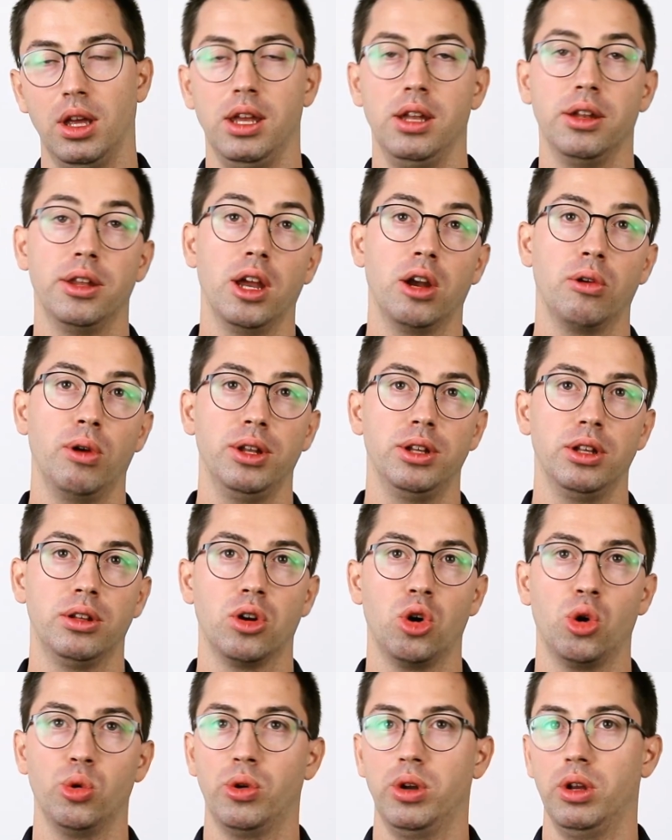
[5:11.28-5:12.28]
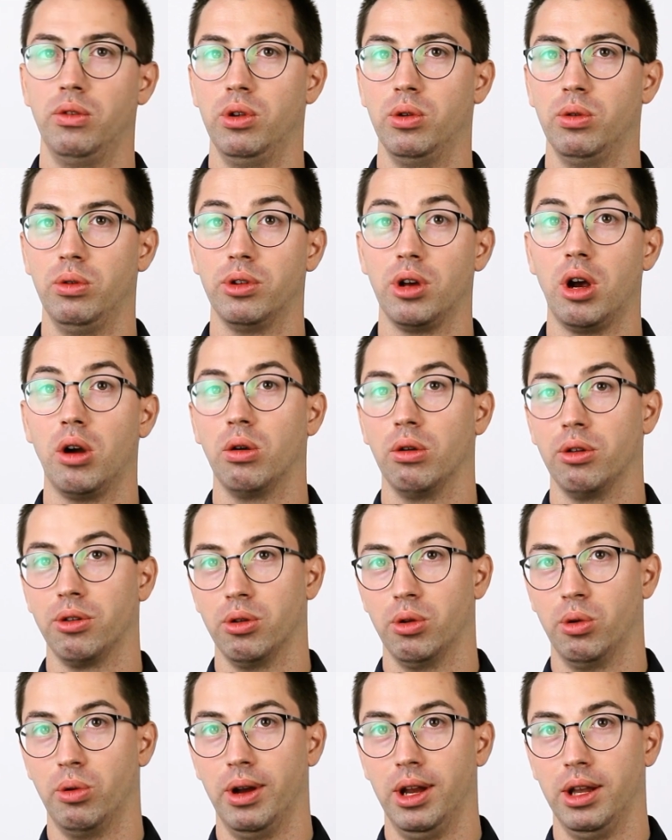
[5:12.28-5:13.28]
Integrated code reviews are
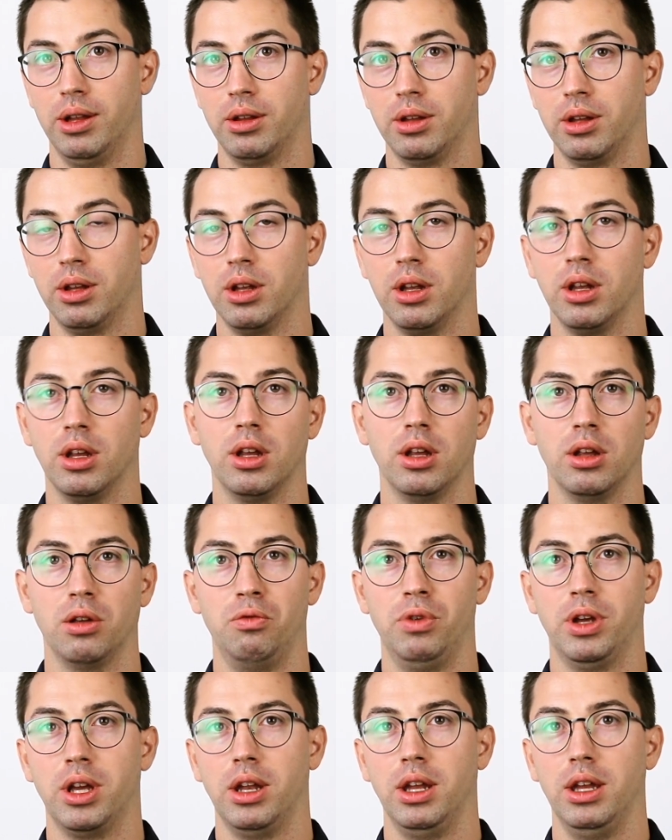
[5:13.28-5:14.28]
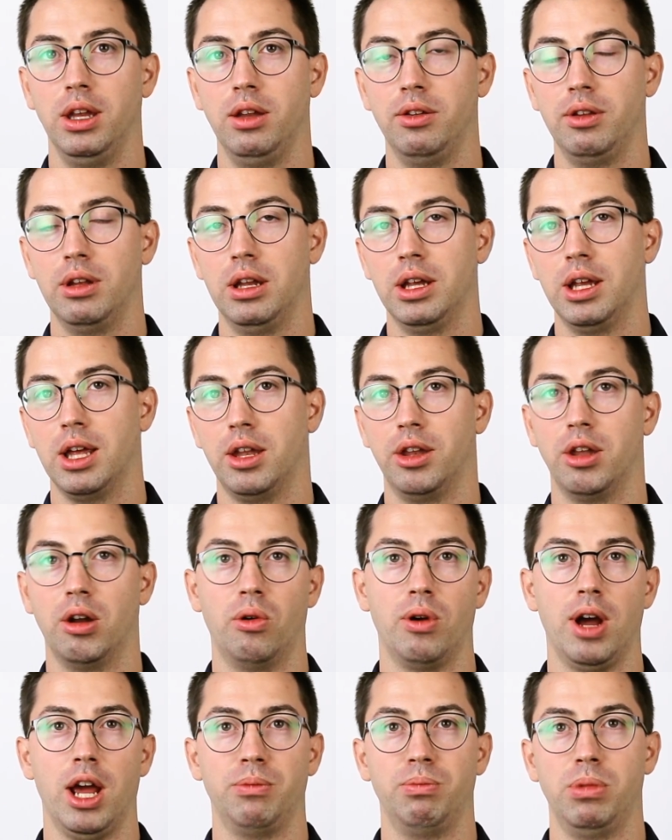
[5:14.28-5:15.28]
also great. We can easily get
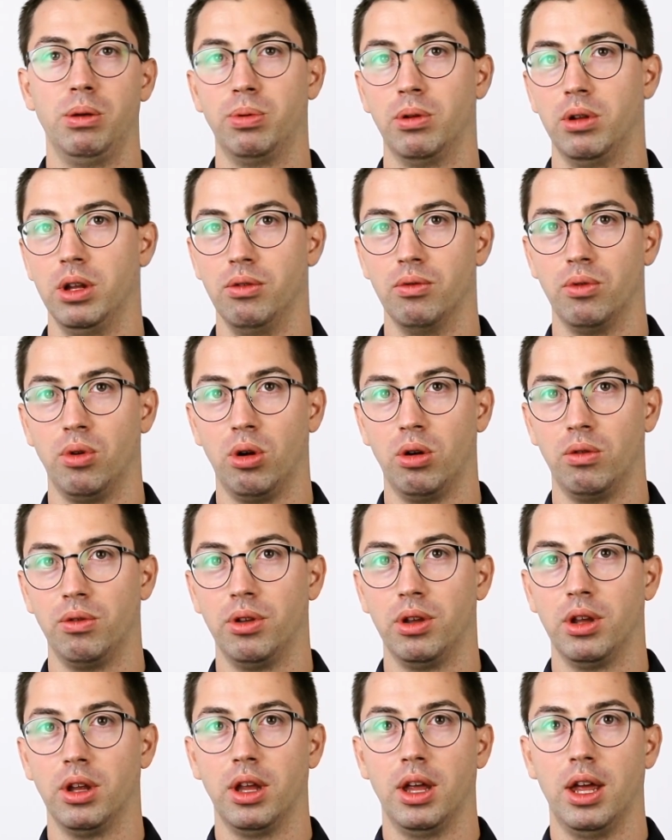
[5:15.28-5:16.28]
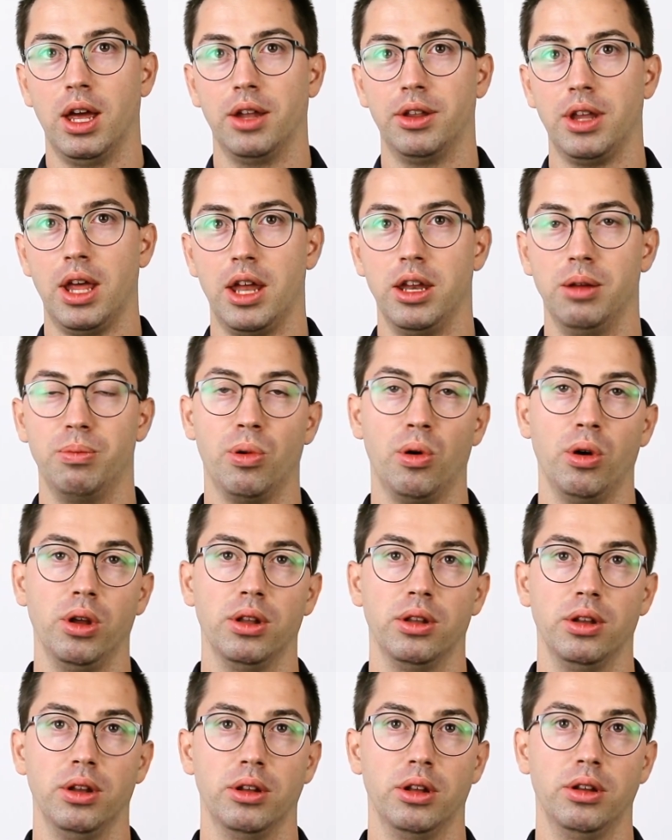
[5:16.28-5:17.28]
the right people involved at any
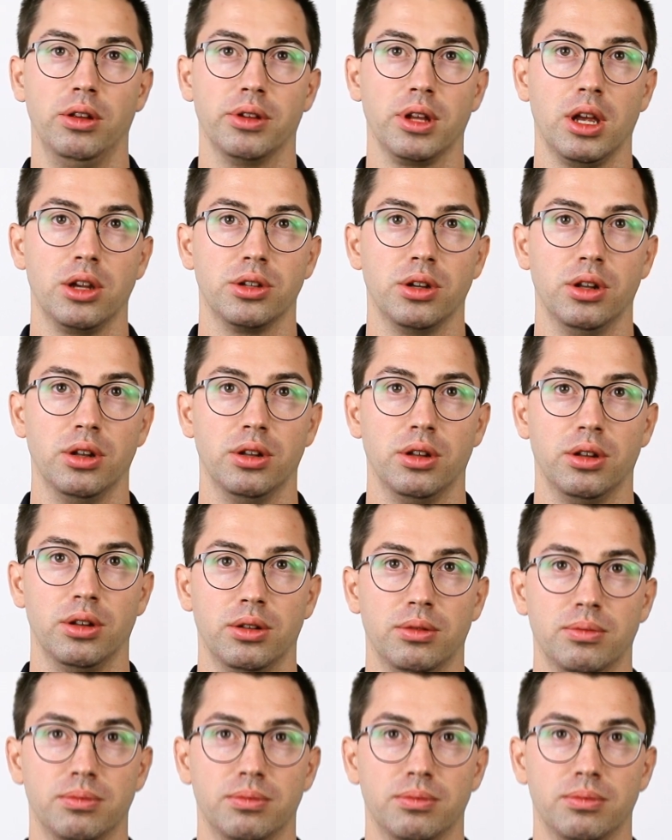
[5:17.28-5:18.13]
point in the discussion.